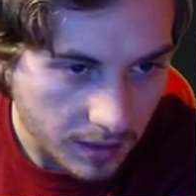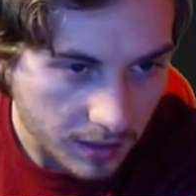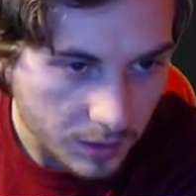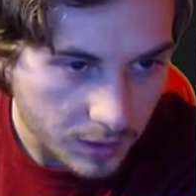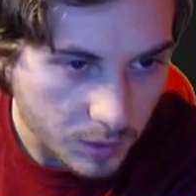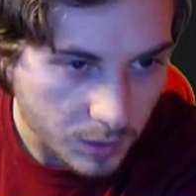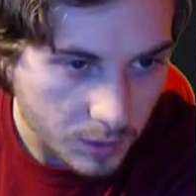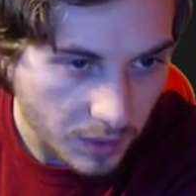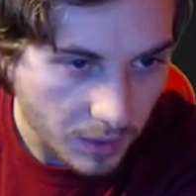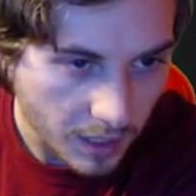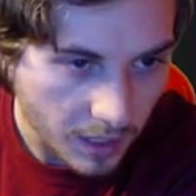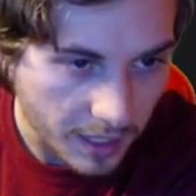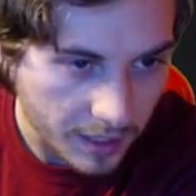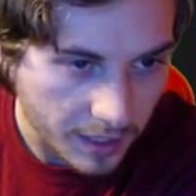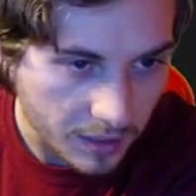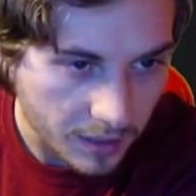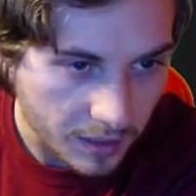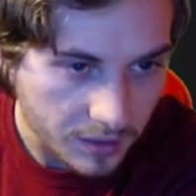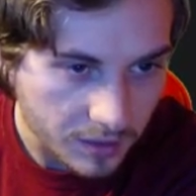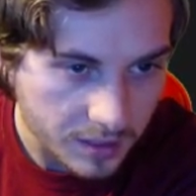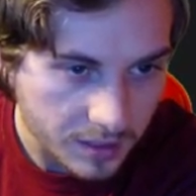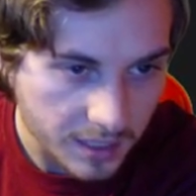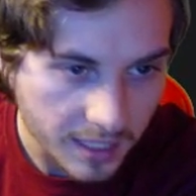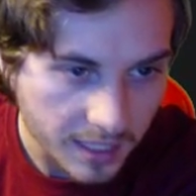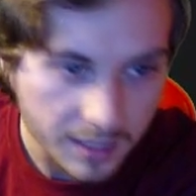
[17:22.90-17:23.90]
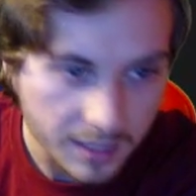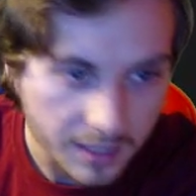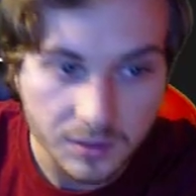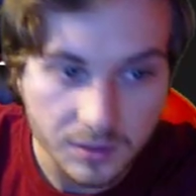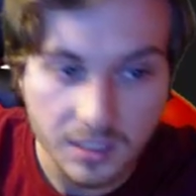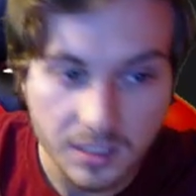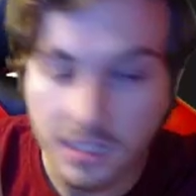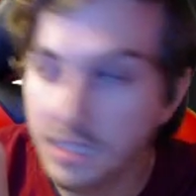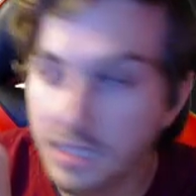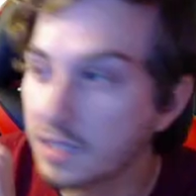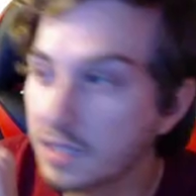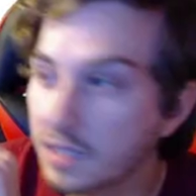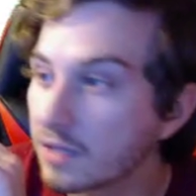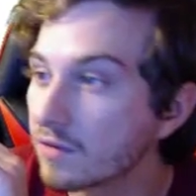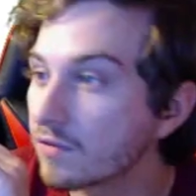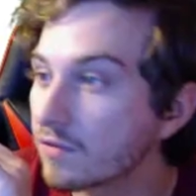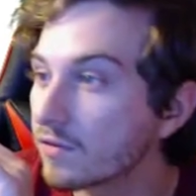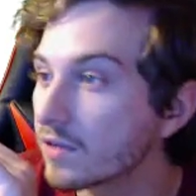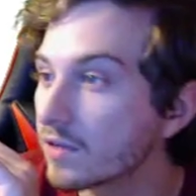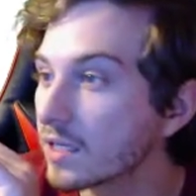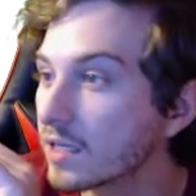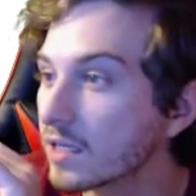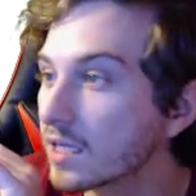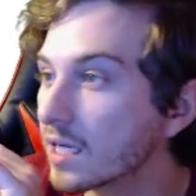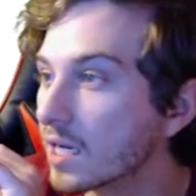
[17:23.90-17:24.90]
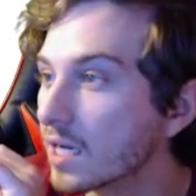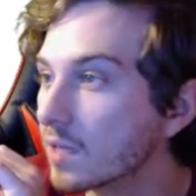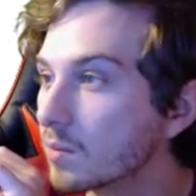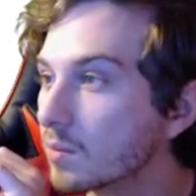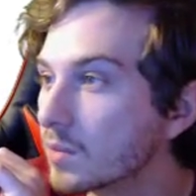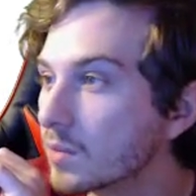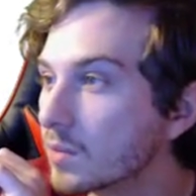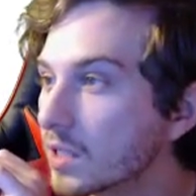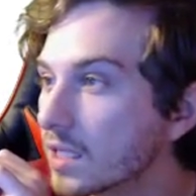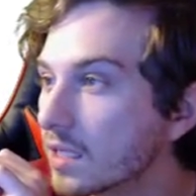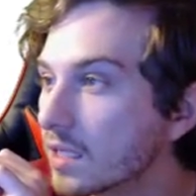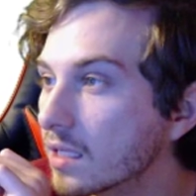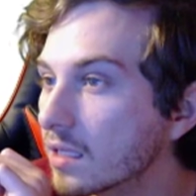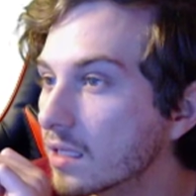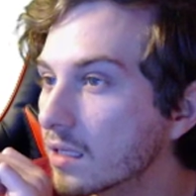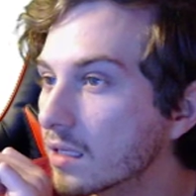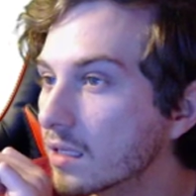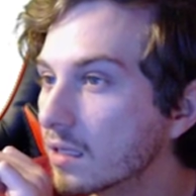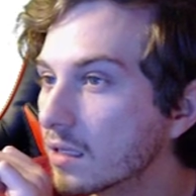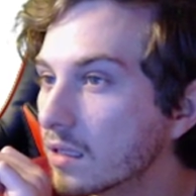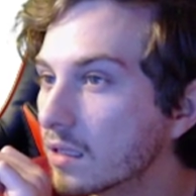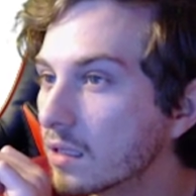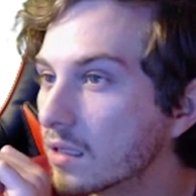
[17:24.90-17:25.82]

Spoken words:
There's players. Yeah, there's the config mp.